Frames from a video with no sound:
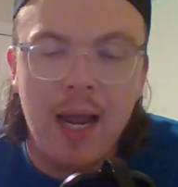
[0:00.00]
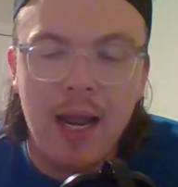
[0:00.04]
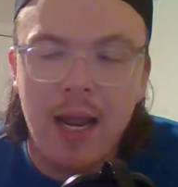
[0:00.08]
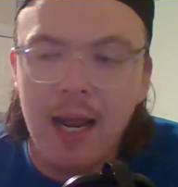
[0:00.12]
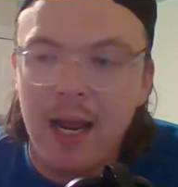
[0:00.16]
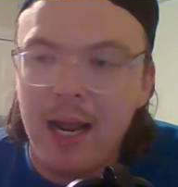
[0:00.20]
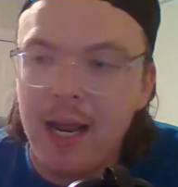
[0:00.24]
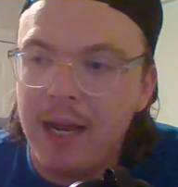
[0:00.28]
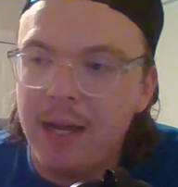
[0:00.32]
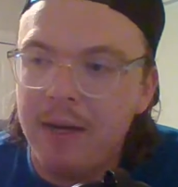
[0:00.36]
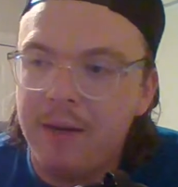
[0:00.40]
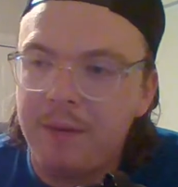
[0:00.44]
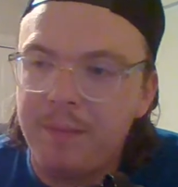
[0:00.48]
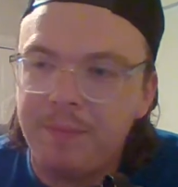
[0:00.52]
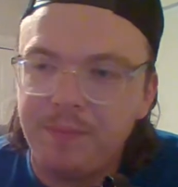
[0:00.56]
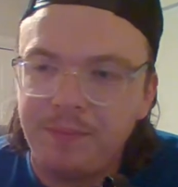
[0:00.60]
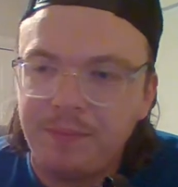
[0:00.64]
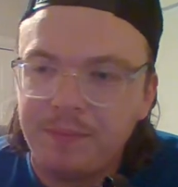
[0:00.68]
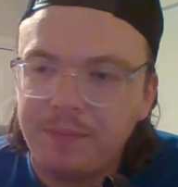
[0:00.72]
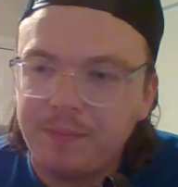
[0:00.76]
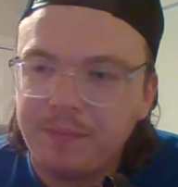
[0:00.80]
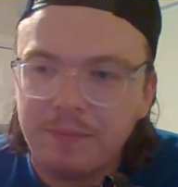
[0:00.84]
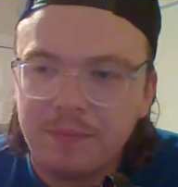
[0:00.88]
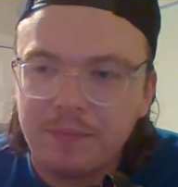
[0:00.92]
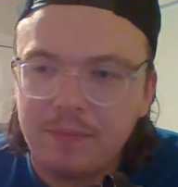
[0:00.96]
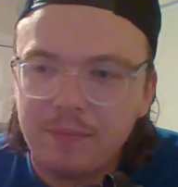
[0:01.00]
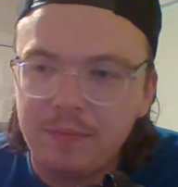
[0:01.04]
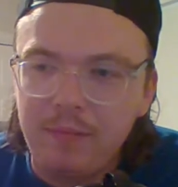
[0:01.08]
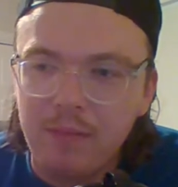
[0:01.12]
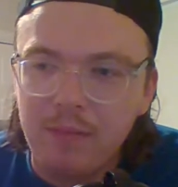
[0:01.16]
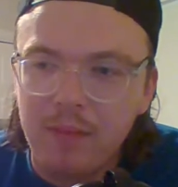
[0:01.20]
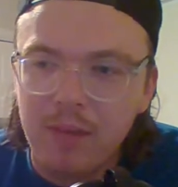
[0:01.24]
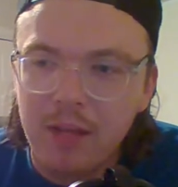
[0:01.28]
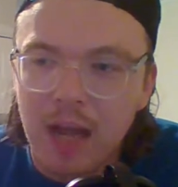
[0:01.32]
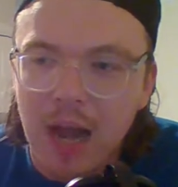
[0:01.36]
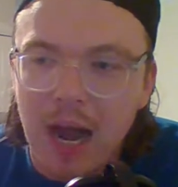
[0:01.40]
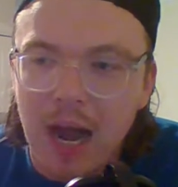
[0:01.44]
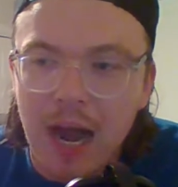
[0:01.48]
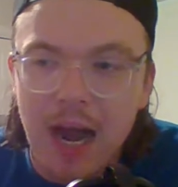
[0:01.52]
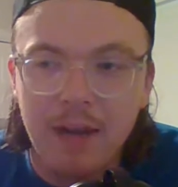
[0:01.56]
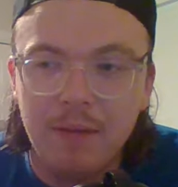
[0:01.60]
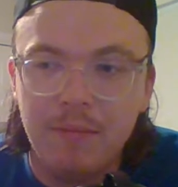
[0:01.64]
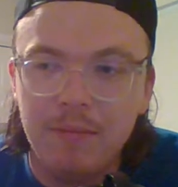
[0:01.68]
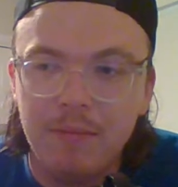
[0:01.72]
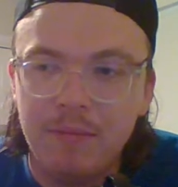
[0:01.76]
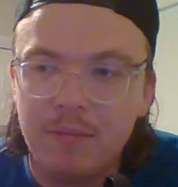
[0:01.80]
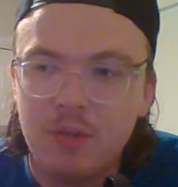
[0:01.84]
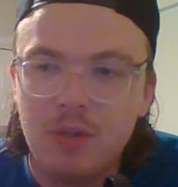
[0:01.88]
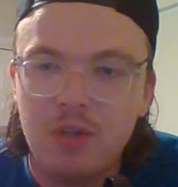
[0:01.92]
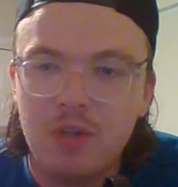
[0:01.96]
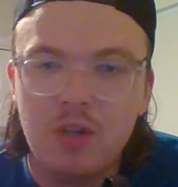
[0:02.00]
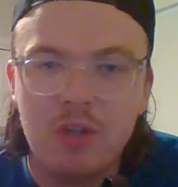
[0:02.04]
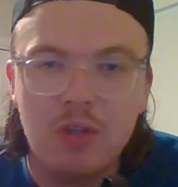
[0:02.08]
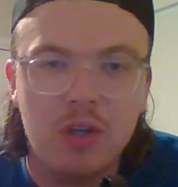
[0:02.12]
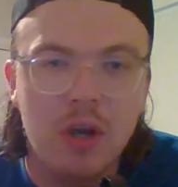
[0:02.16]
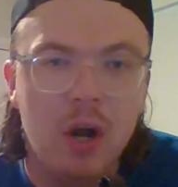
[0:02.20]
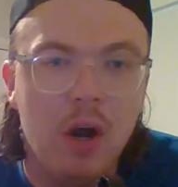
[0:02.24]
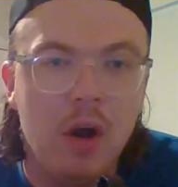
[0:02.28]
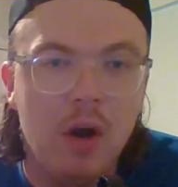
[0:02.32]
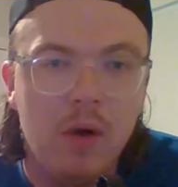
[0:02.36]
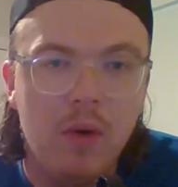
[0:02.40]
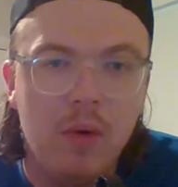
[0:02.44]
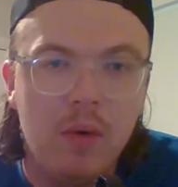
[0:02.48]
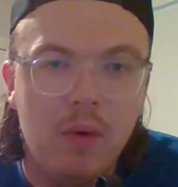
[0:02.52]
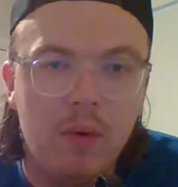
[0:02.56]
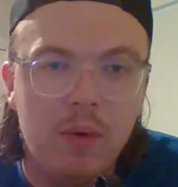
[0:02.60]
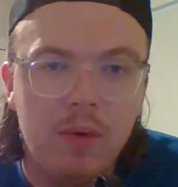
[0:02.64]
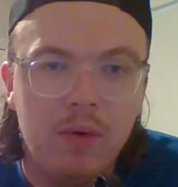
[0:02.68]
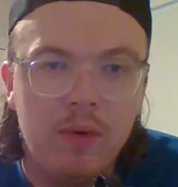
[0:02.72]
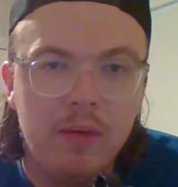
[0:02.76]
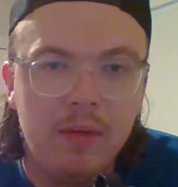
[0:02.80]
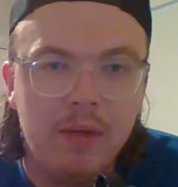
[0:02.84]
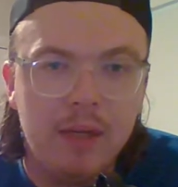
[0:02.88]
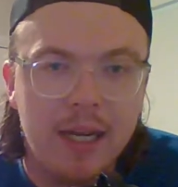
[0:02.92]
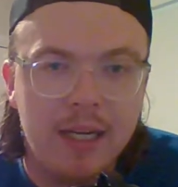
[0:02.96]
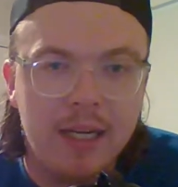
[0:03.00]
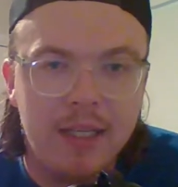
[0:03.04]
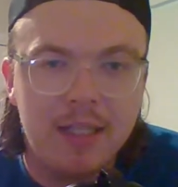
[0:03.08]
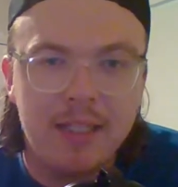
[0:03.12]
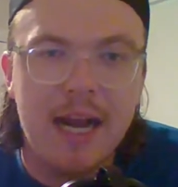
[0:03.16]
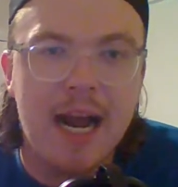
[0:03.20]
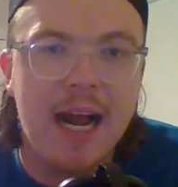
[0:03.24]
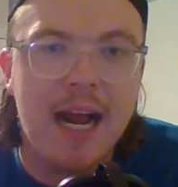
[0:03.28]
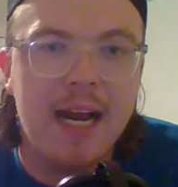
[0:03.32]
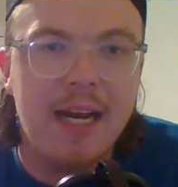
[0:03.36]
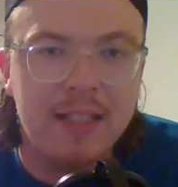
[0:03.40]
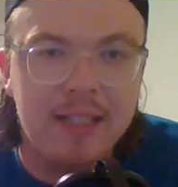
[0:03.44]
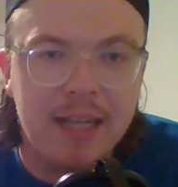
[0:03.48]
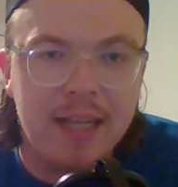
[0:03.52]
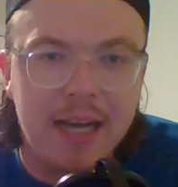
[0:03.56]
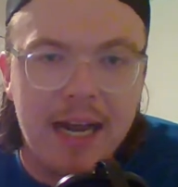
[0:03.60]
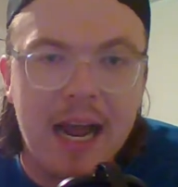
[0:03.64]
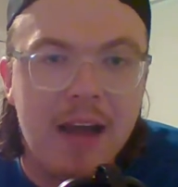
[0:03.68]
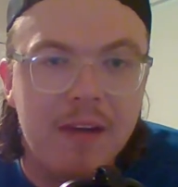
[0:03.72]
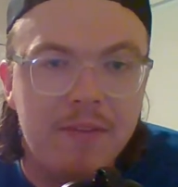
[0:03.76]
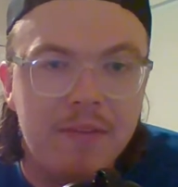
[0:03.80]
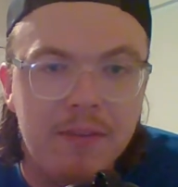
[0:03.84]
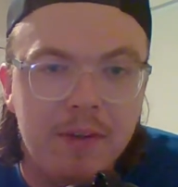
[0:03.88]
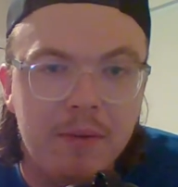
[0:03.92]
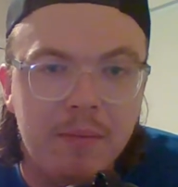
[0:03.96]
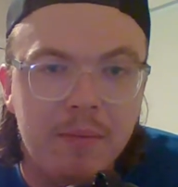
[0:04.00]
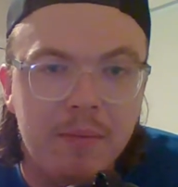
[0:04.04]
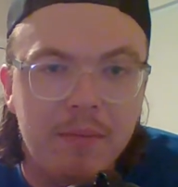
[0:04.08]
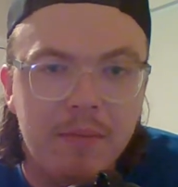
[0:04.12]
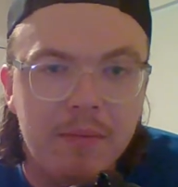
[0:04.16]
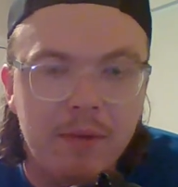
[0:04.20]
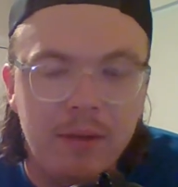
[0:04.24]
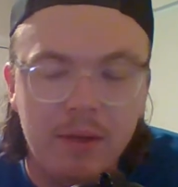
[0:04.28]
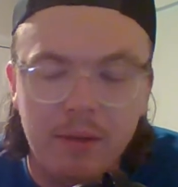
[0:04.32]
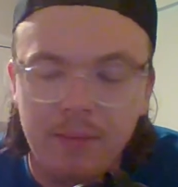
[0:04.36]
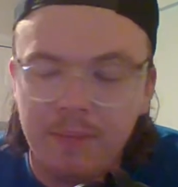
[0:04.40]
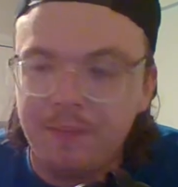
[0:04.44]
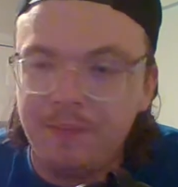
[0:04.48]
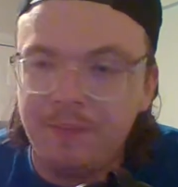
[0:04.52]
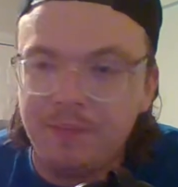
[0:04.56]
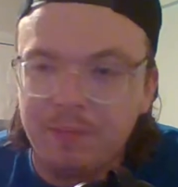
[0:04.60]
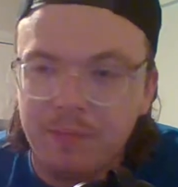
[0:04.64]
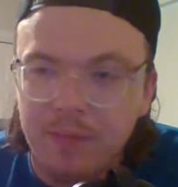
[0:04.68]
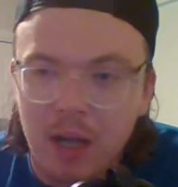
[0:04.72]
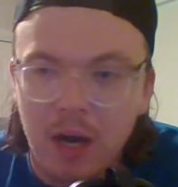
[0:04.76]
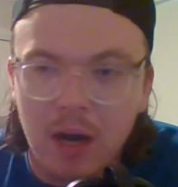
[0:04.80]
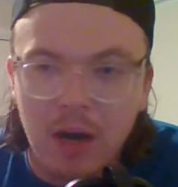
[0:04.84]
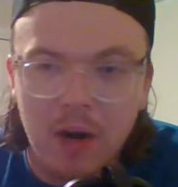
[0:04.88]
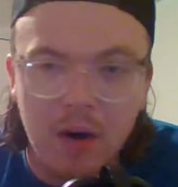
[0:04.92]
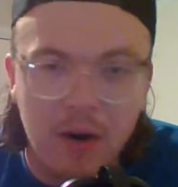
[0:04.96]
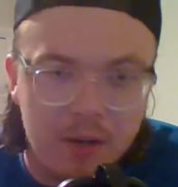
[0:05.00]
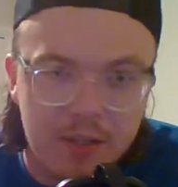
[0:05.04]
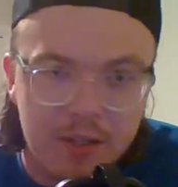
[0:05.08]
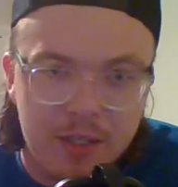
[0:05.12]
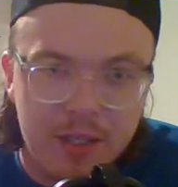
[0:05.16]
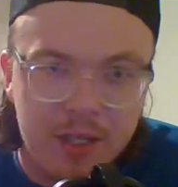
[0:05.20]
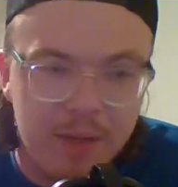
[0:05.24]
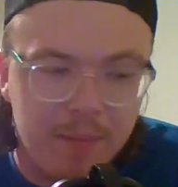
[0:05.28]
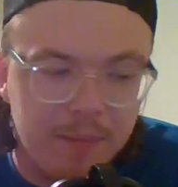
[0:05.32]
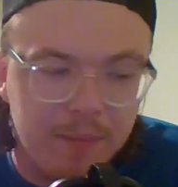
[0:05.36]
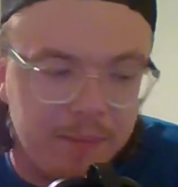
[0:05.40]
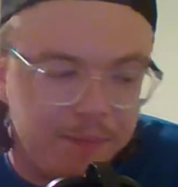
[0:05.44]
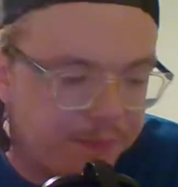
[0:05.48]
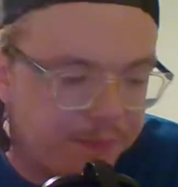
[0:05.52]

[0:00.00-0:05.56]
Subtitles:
And I am so ecstatic to have him on our team.